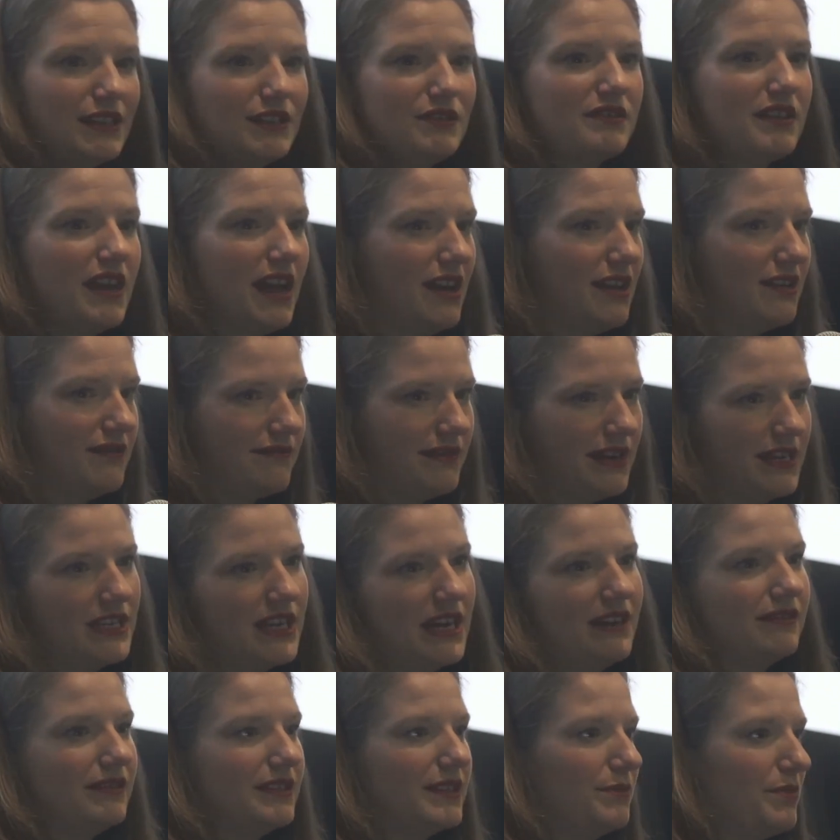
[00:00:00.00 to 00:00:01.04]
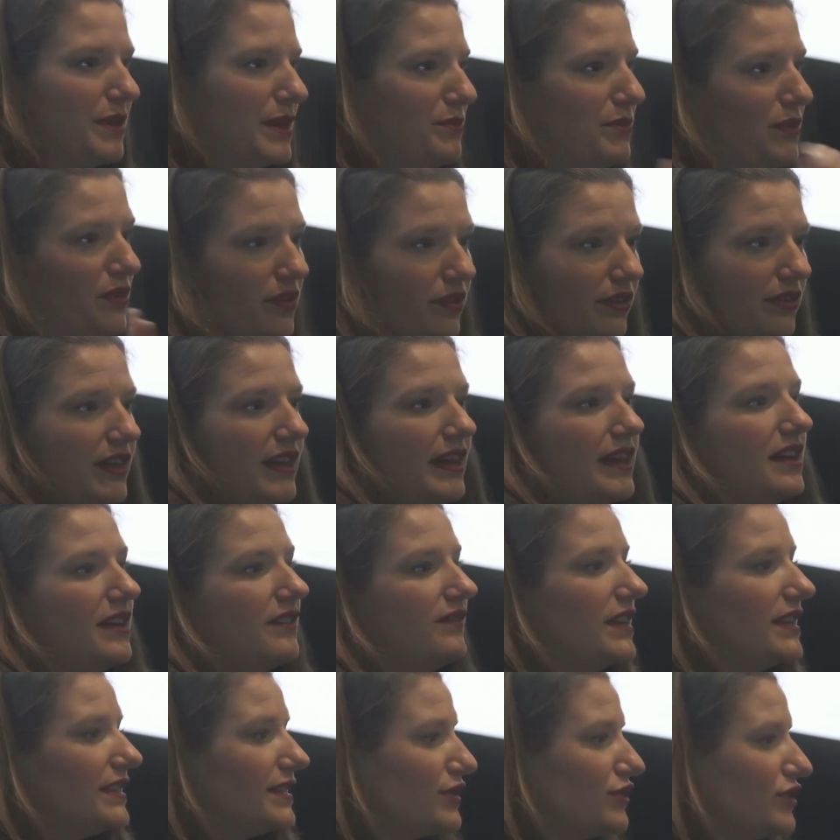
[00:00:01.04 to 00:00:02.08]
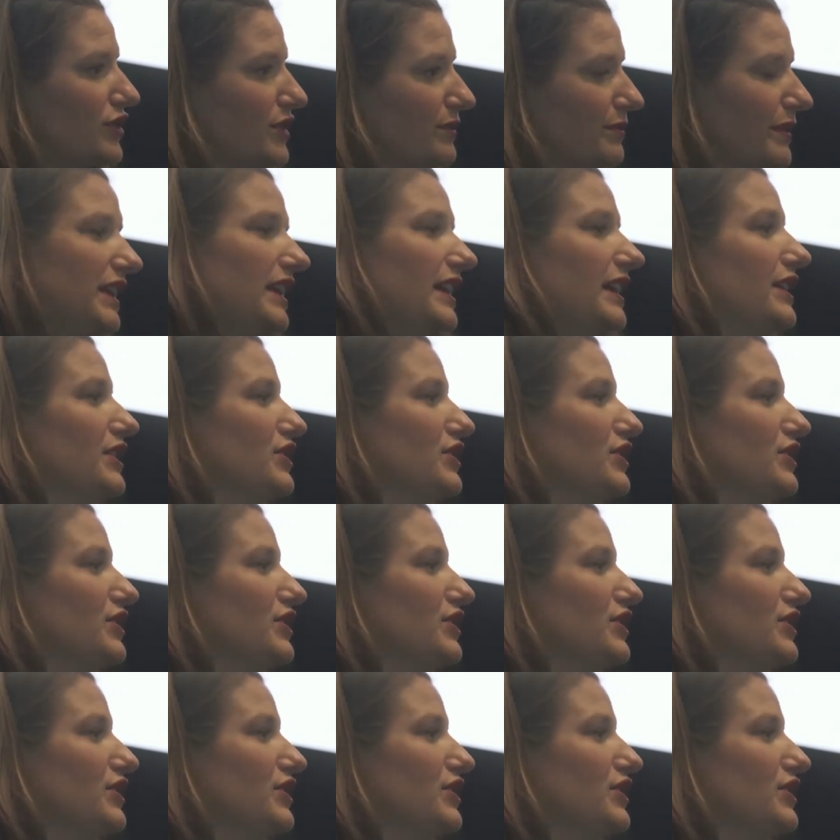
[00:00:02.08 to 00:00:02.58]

you can reach out to people via social media.